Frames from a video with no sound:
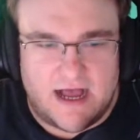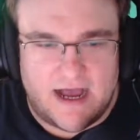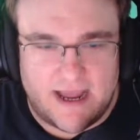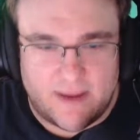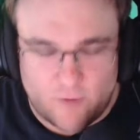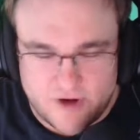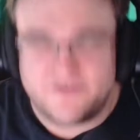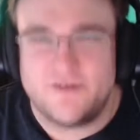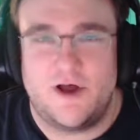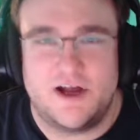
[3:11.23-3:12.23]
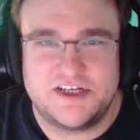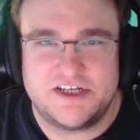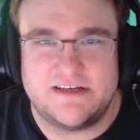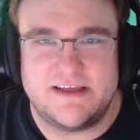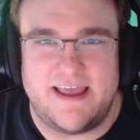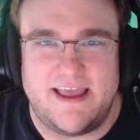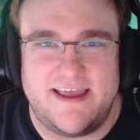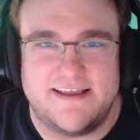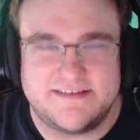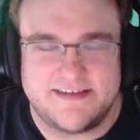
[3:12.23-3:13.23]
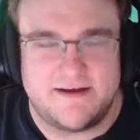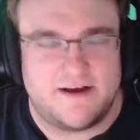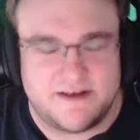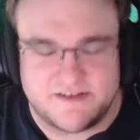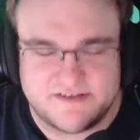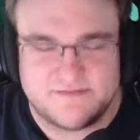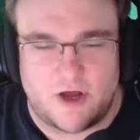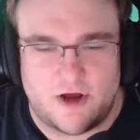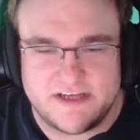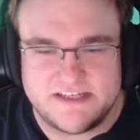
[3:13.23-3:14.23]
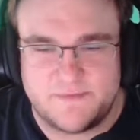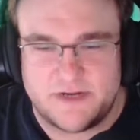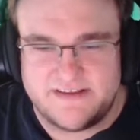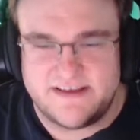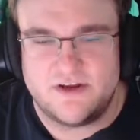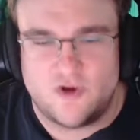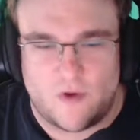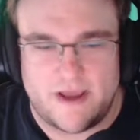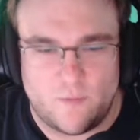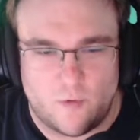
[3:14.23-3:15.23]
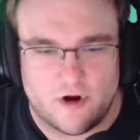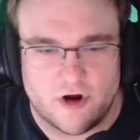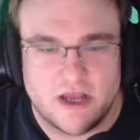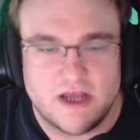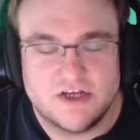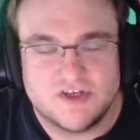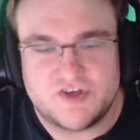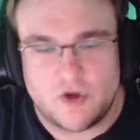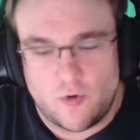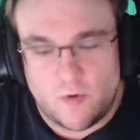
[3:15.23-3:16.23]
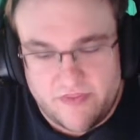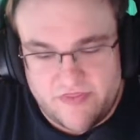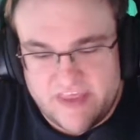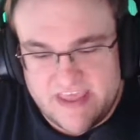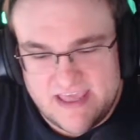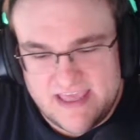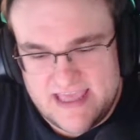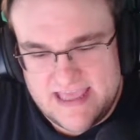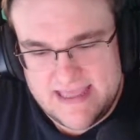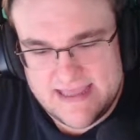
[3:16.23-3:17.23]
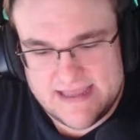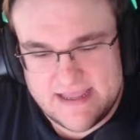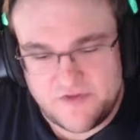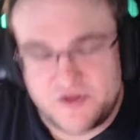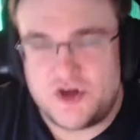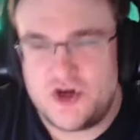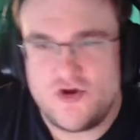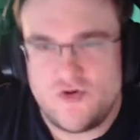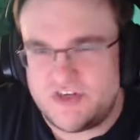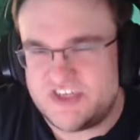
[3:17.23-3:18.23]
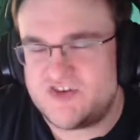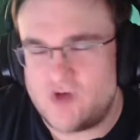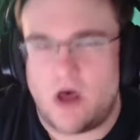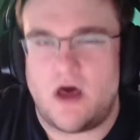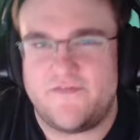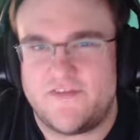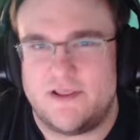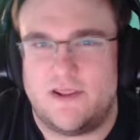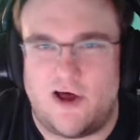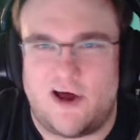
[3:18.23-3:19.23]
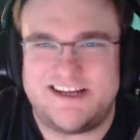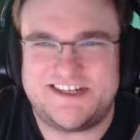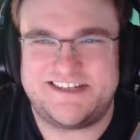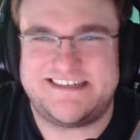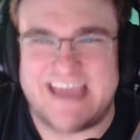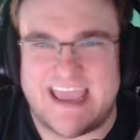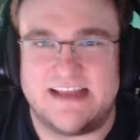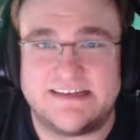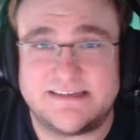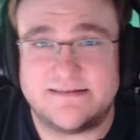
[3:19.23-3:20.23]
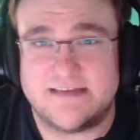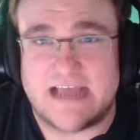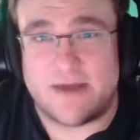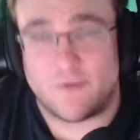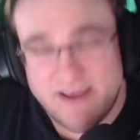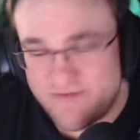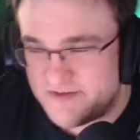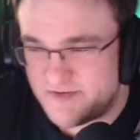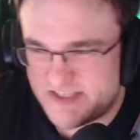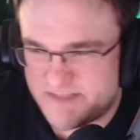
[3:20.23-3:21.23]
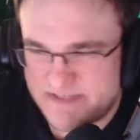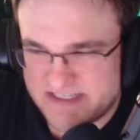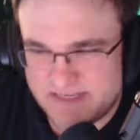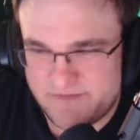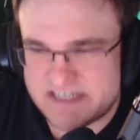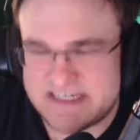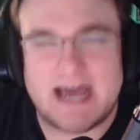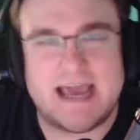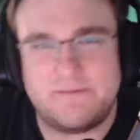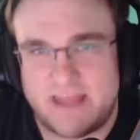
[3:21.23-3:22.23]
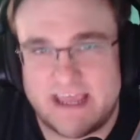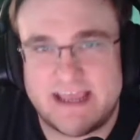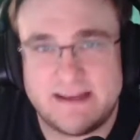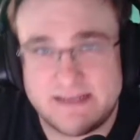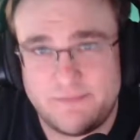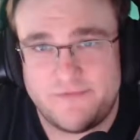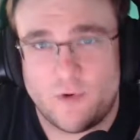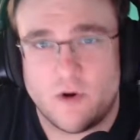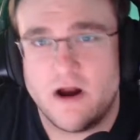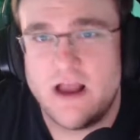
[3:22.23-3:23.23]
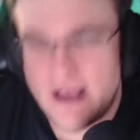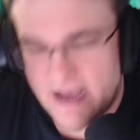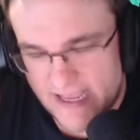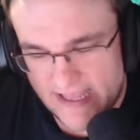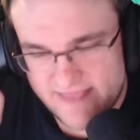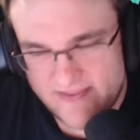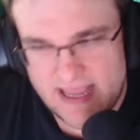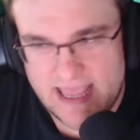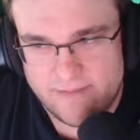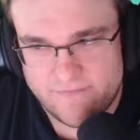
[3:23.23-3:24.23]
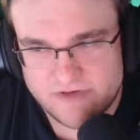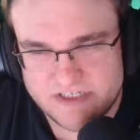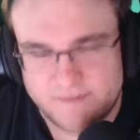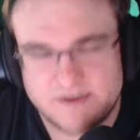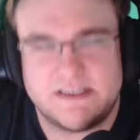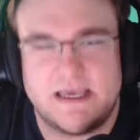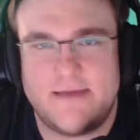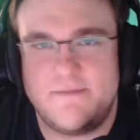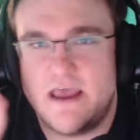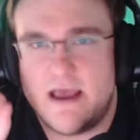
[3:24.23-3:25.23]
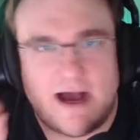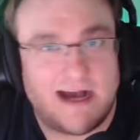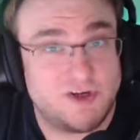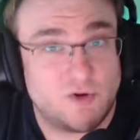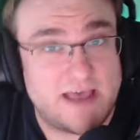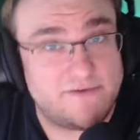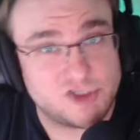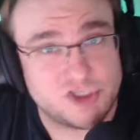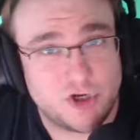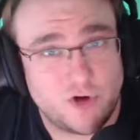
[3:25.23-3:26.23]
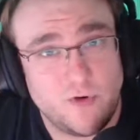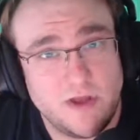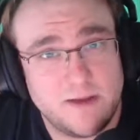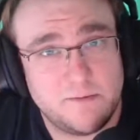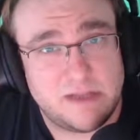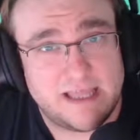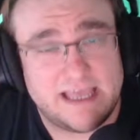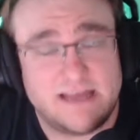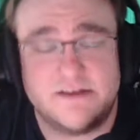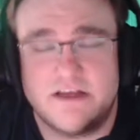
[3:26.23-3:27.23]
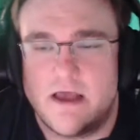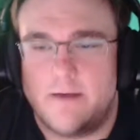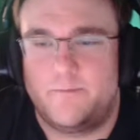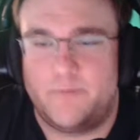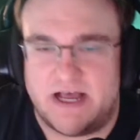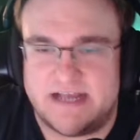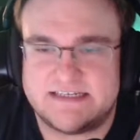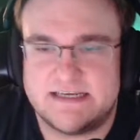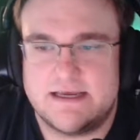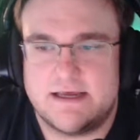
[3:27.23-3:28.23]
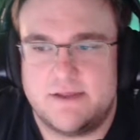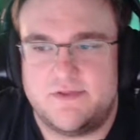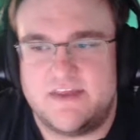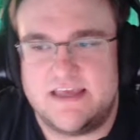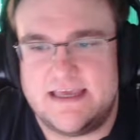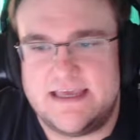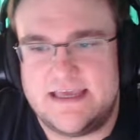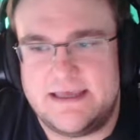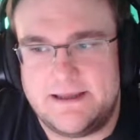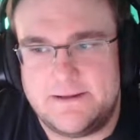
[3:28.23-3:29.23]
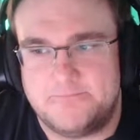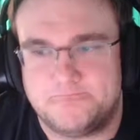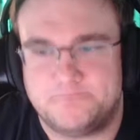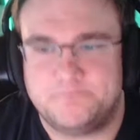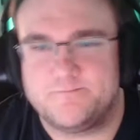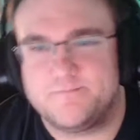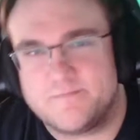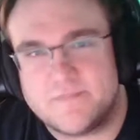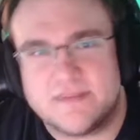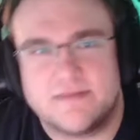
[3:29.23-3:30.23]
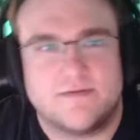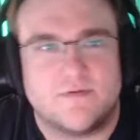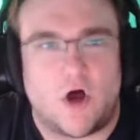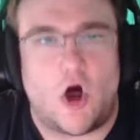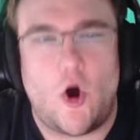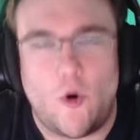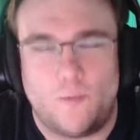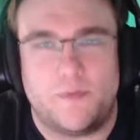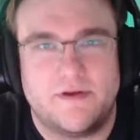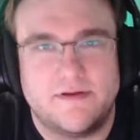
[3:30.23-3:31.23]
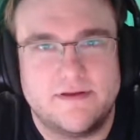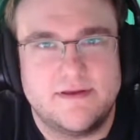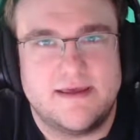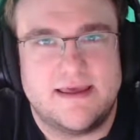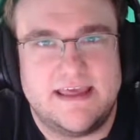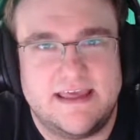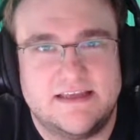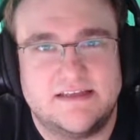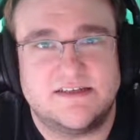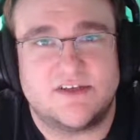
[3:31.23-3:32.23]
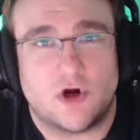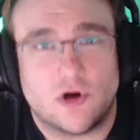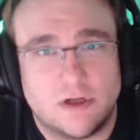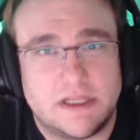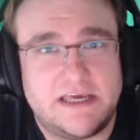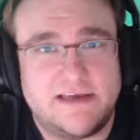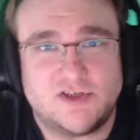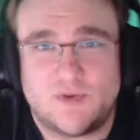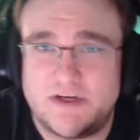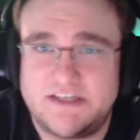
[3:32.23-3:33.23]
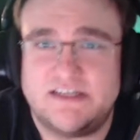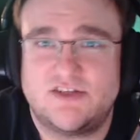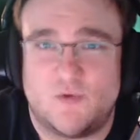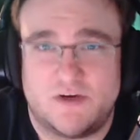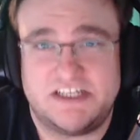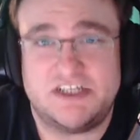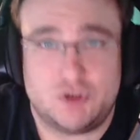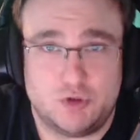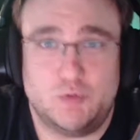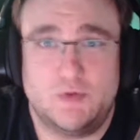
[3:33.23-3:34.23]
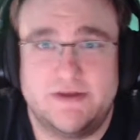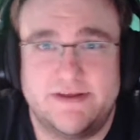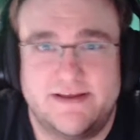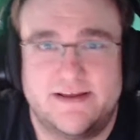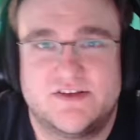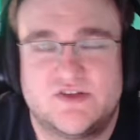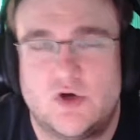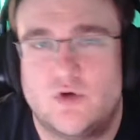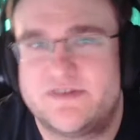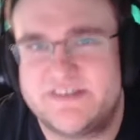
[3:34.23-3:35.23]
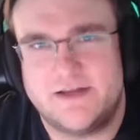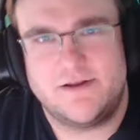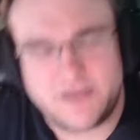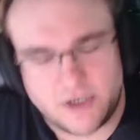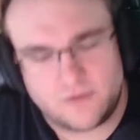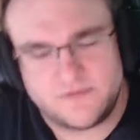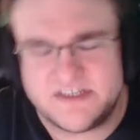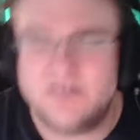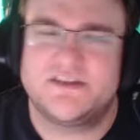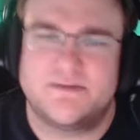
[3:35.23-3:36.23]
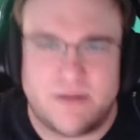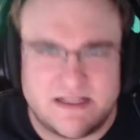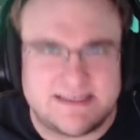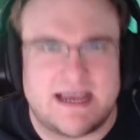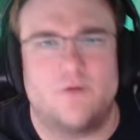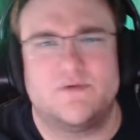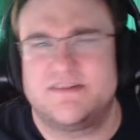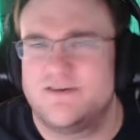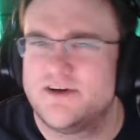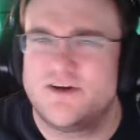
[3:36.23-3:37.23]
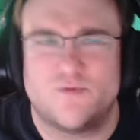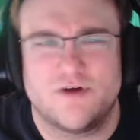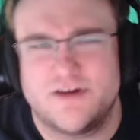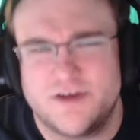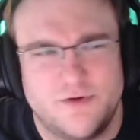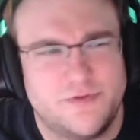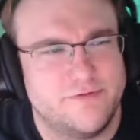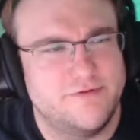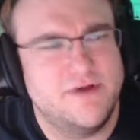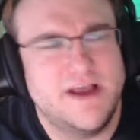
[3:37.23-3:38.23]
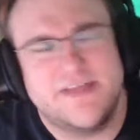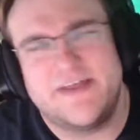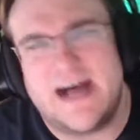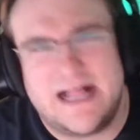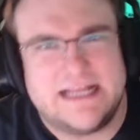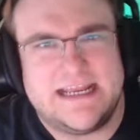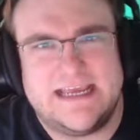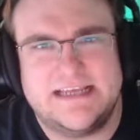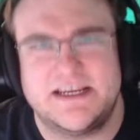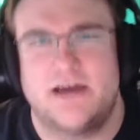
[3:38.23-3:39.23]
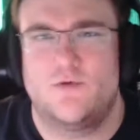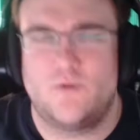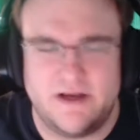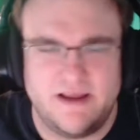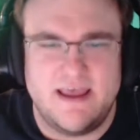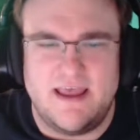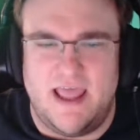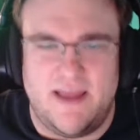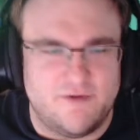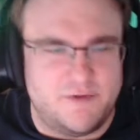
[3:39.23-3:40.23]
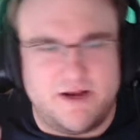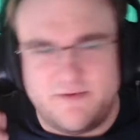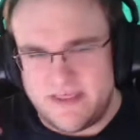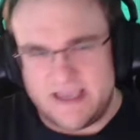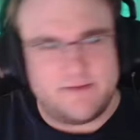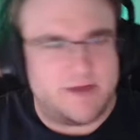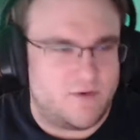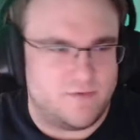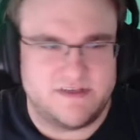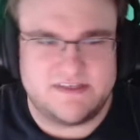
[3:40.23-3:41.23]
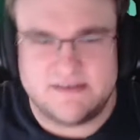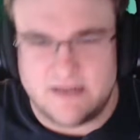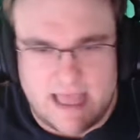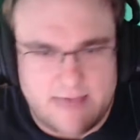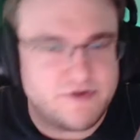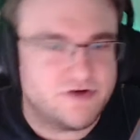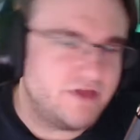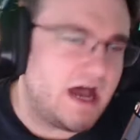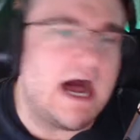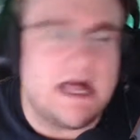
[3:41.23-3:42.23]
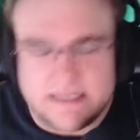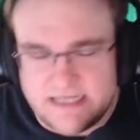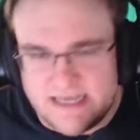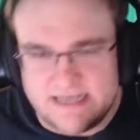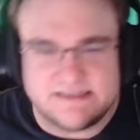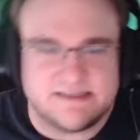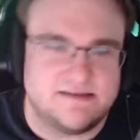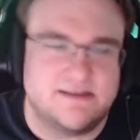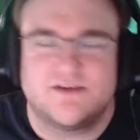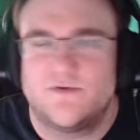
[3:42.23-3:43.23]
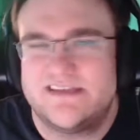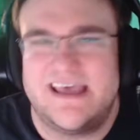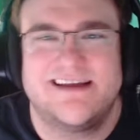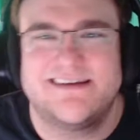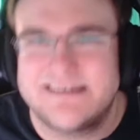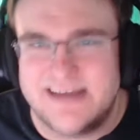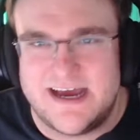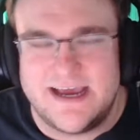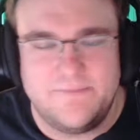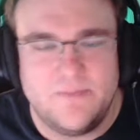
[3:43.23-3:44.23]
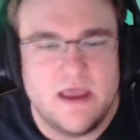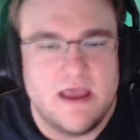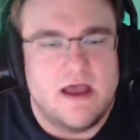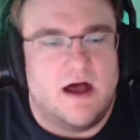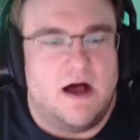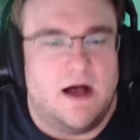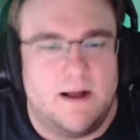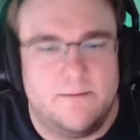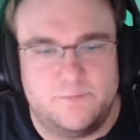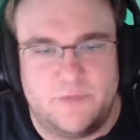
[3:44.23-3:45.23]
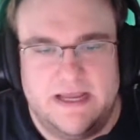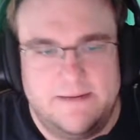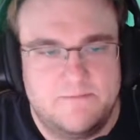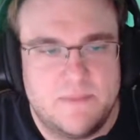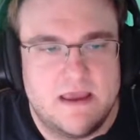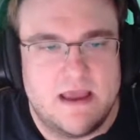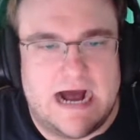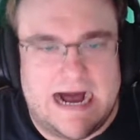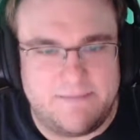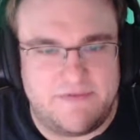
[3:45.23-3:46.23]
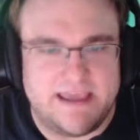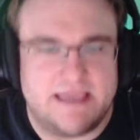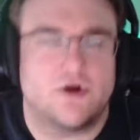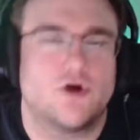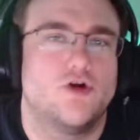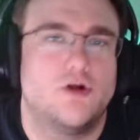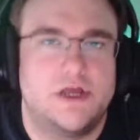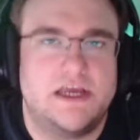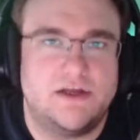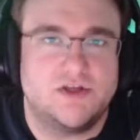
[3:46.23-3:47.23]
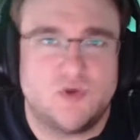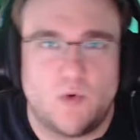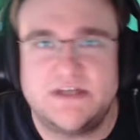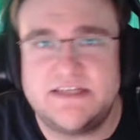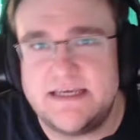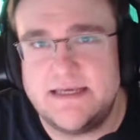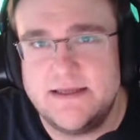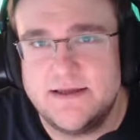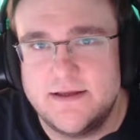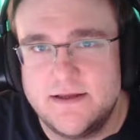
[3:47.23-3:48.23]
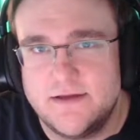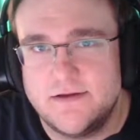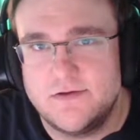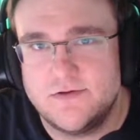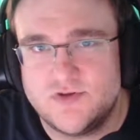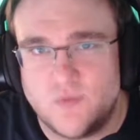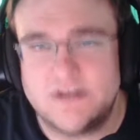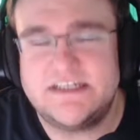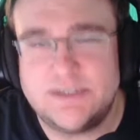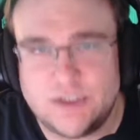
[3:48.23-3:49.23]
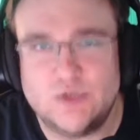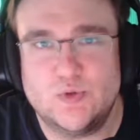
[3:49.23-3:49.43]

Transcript: wanted to launch it in August, but it didn't quite work. So the new soft launch date, I don't have a specific time like I did before. I had that aim for SummerSlam. I don't have a show planned, but the hope is early 2022. So still some months out. We're going to go through the holidays. I don't want everybody to be thinking about this is going to happen during the holidays. That's always a hectic time. But I'm thinking early 2022.